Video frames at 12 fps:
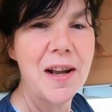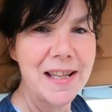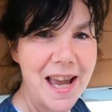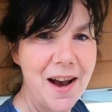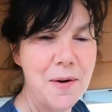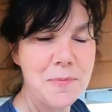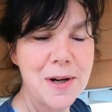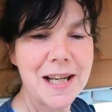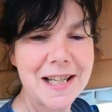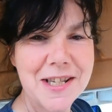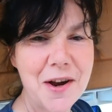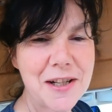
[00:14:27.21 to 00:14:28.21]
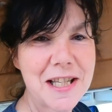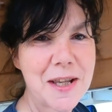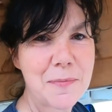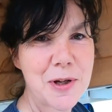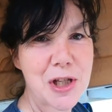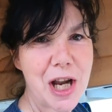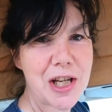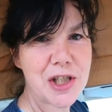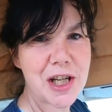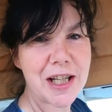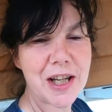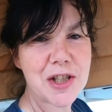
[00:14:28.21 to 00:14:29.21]
Yeah, I'm really excited that we're
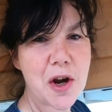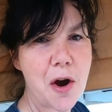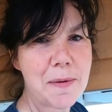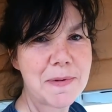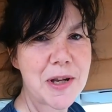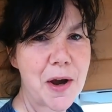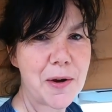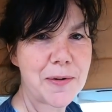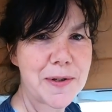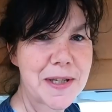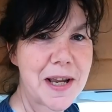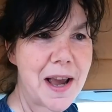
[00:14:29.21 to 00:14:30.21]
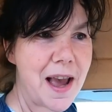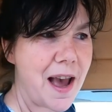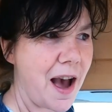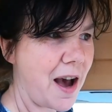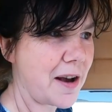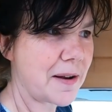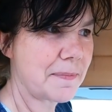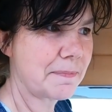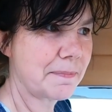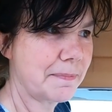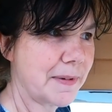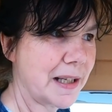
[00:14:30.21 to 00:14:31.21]
changing time zones.
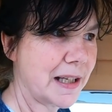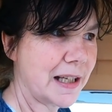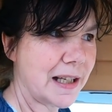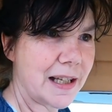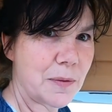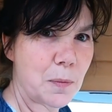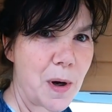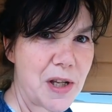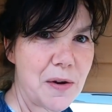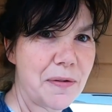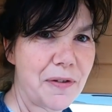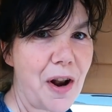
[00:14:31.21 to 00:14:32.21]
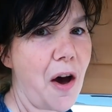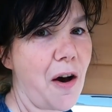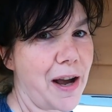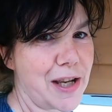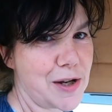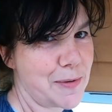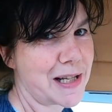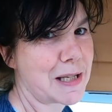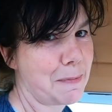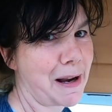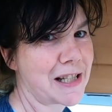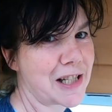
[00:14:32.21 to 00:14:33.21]
Um, when you fly, you
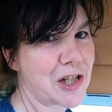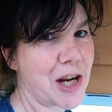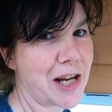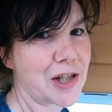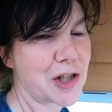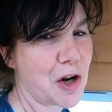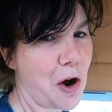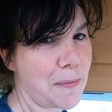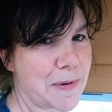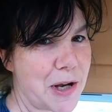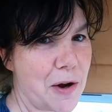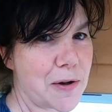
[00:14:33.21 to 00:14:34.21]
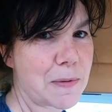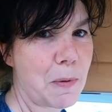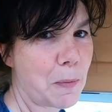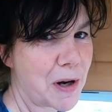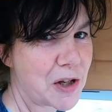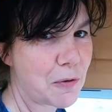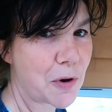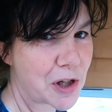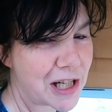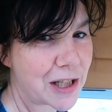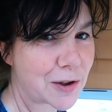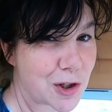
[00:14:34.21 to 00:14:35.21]
expect to change time zones, but when you're on a
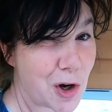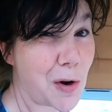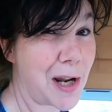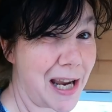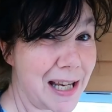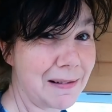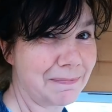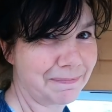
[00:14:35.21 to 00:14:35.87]
little jolly,